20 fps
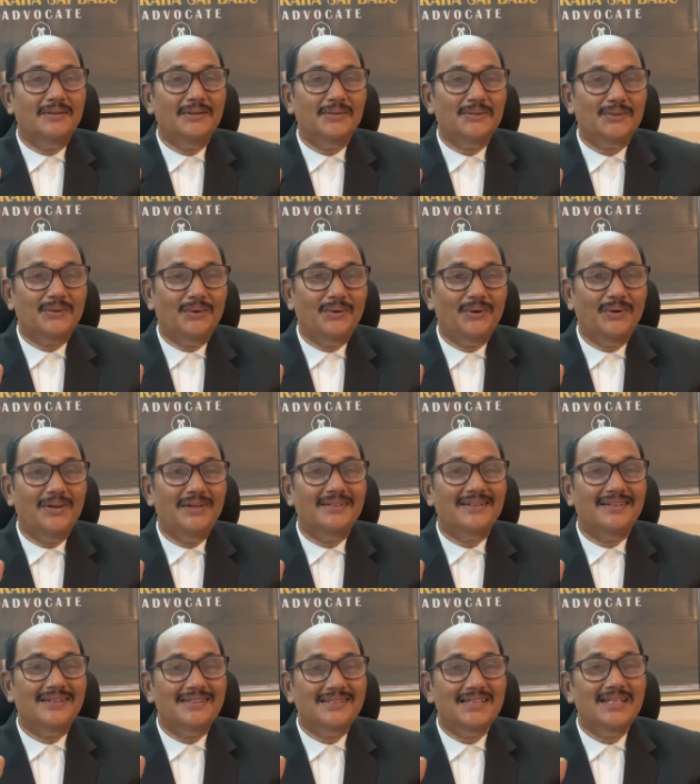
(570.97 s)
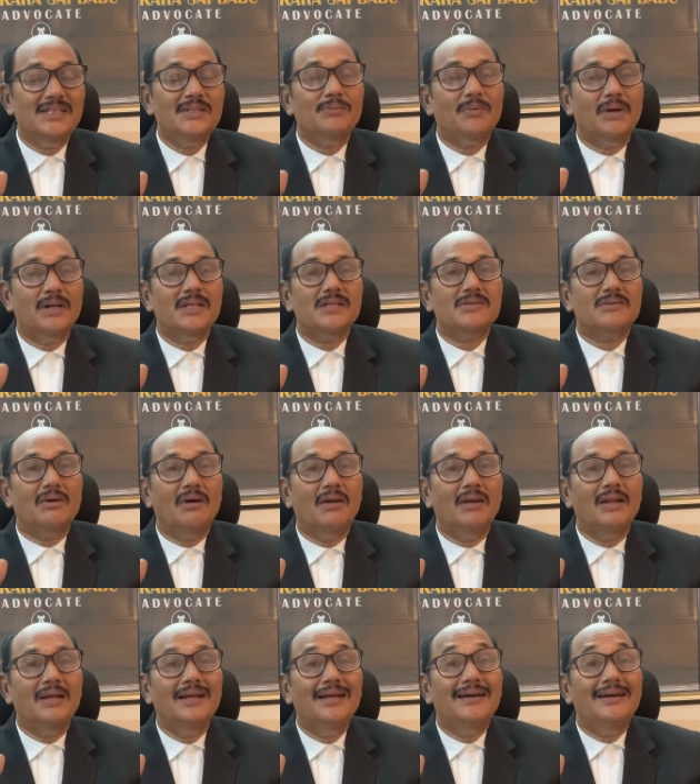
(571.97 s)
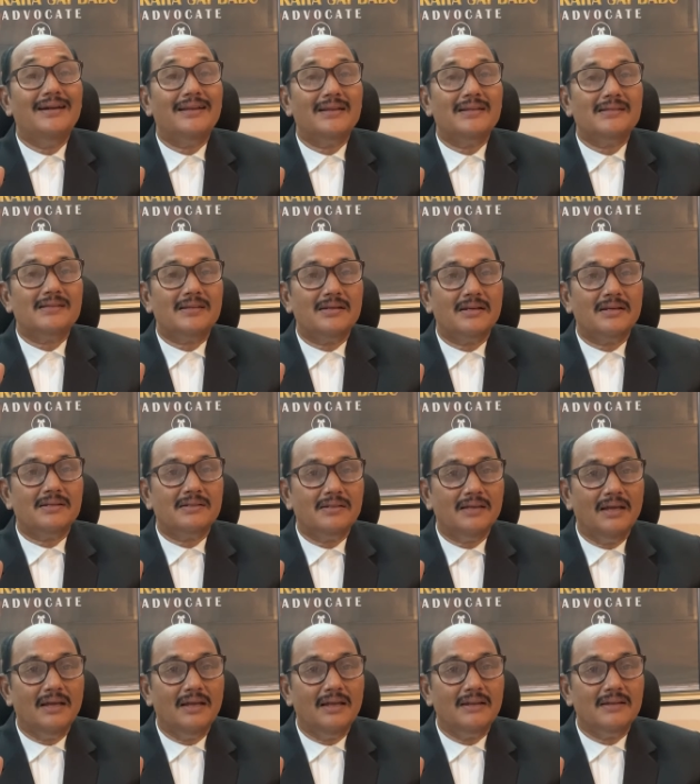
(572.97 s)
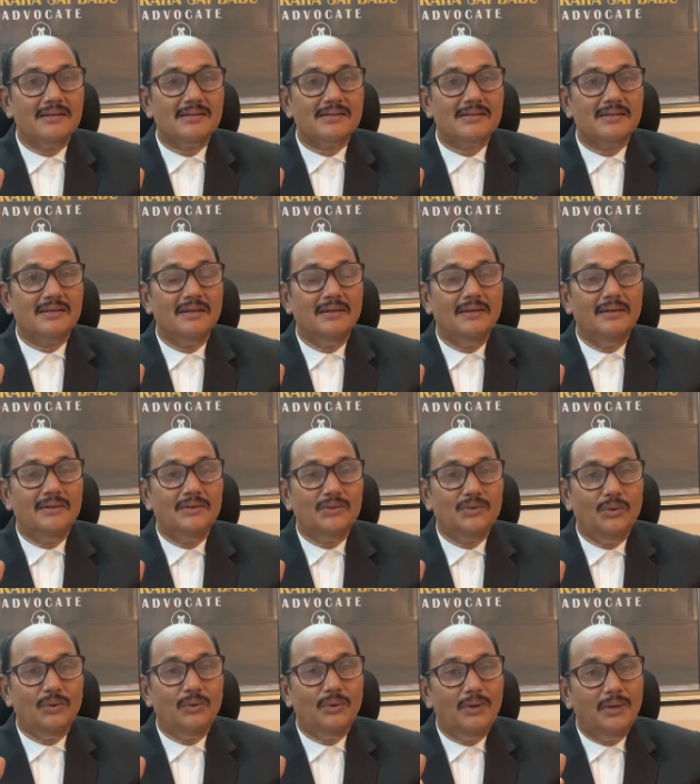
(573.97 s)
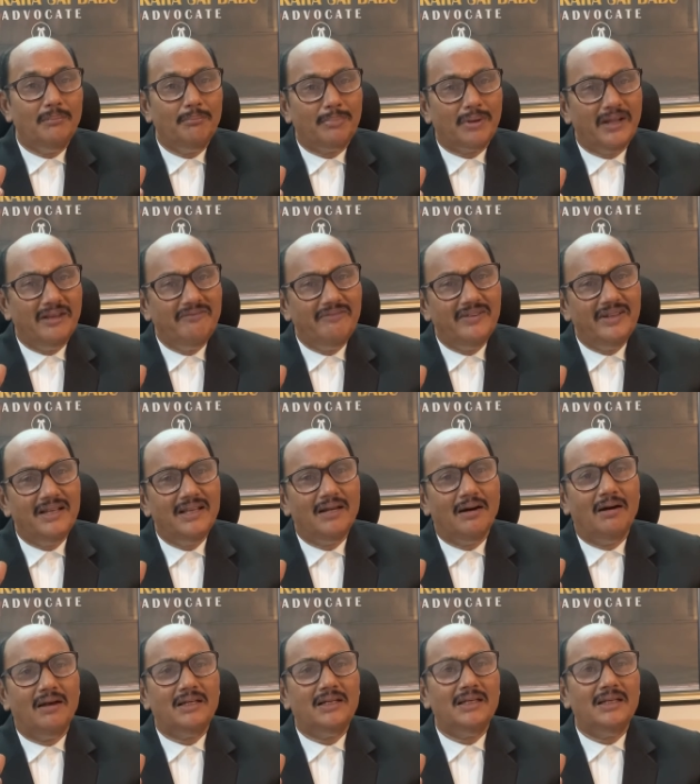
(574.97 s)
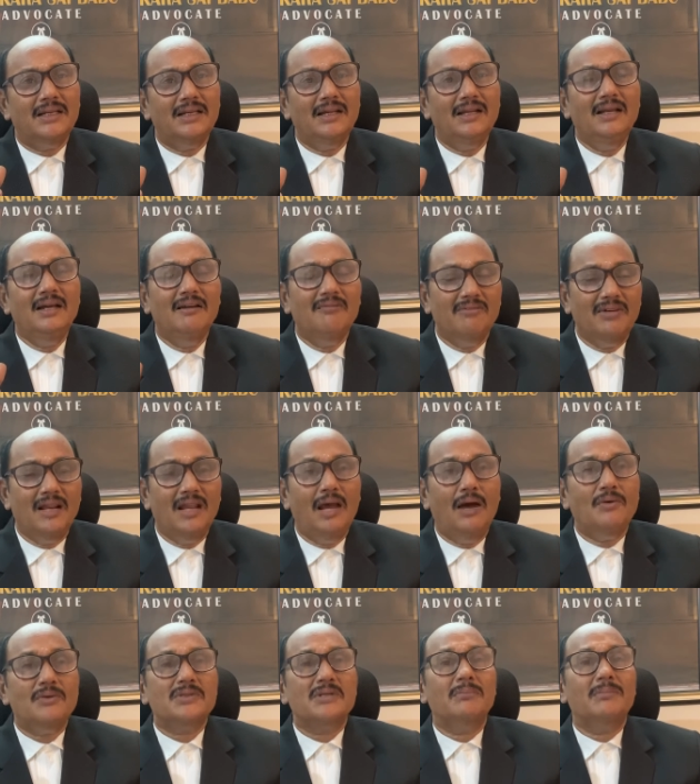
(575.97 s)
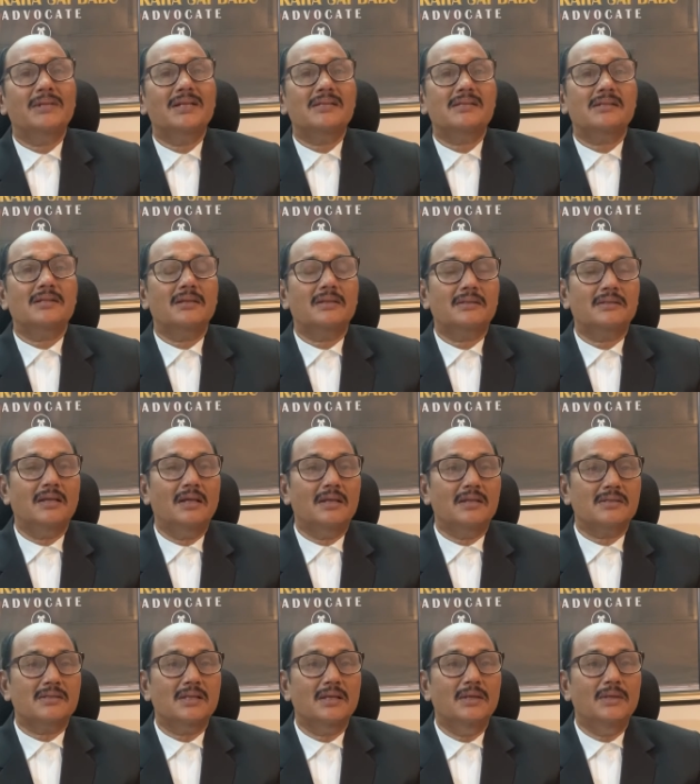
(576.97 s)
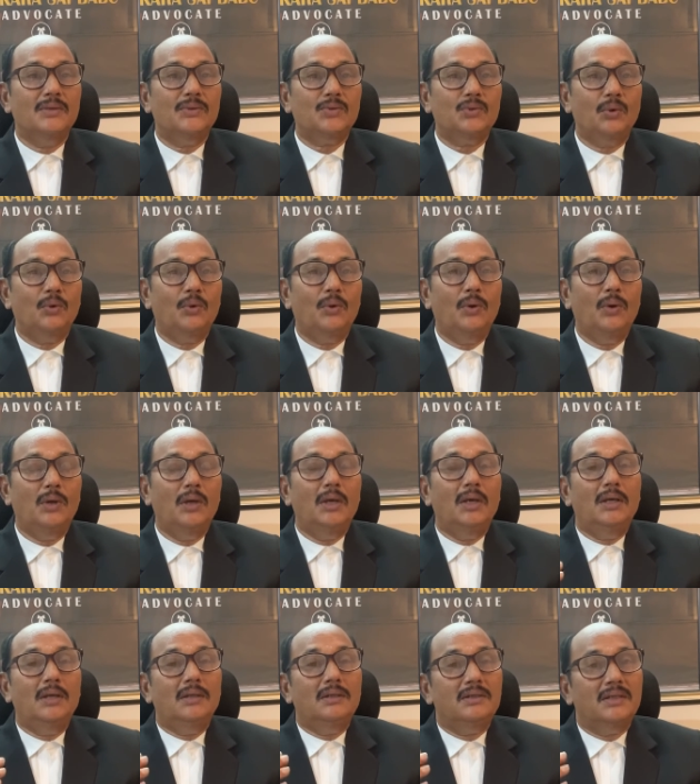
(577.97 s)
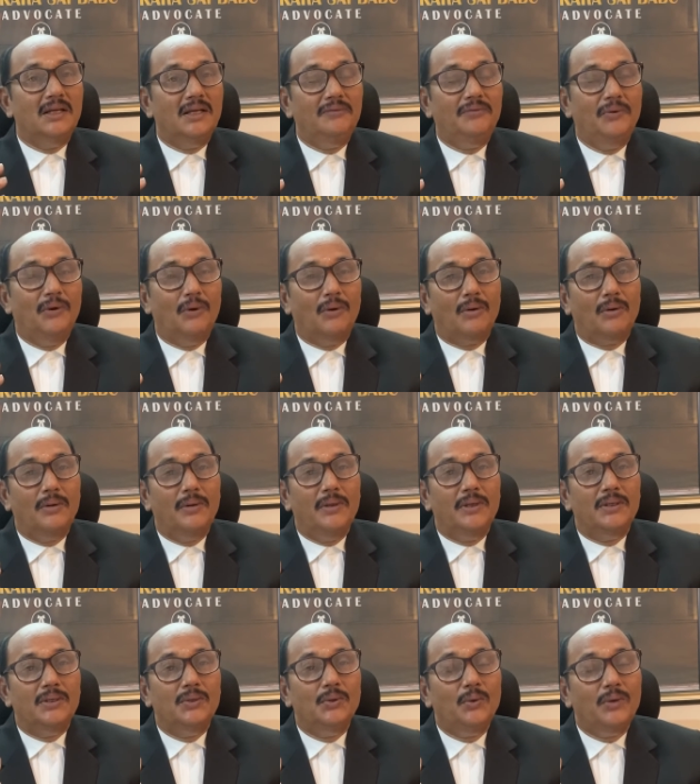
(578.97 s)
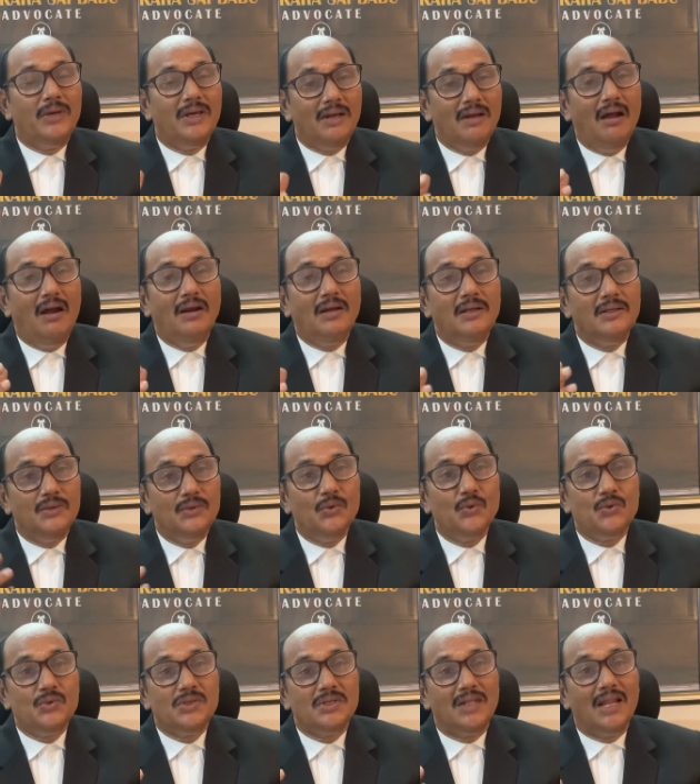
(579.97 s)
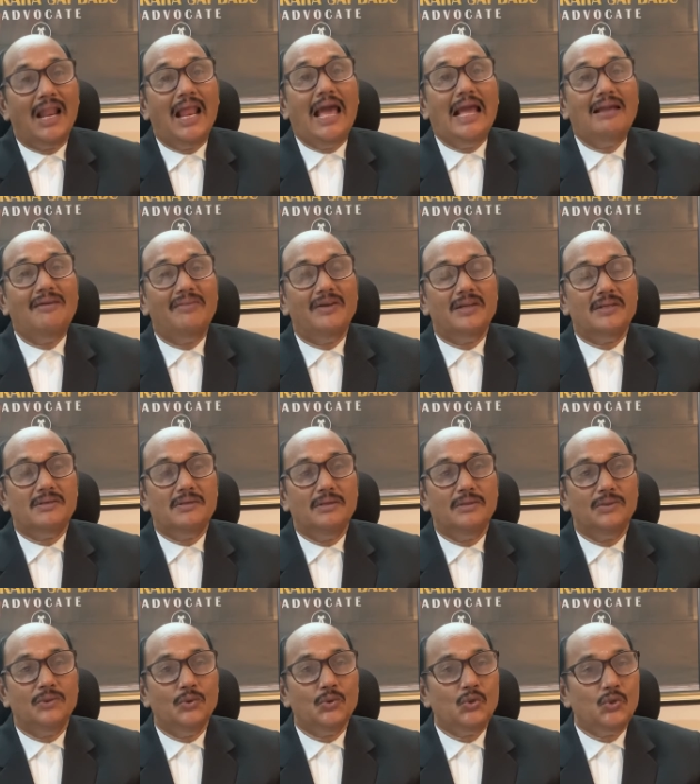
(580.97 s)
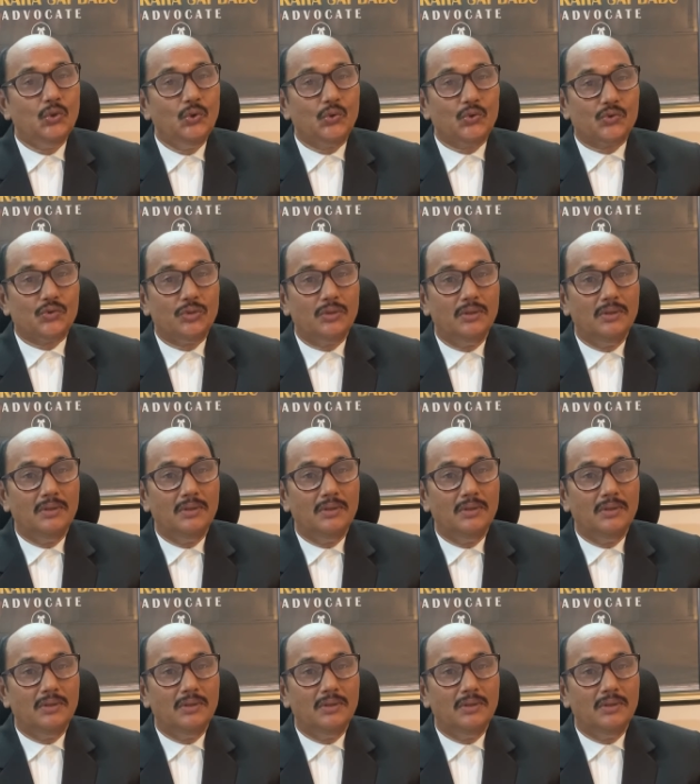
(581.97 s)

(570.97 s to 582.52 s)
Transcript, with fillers: So, this is what is called restrictions. So primary article will have some restrictions. So therefore you cannot use the language you choose.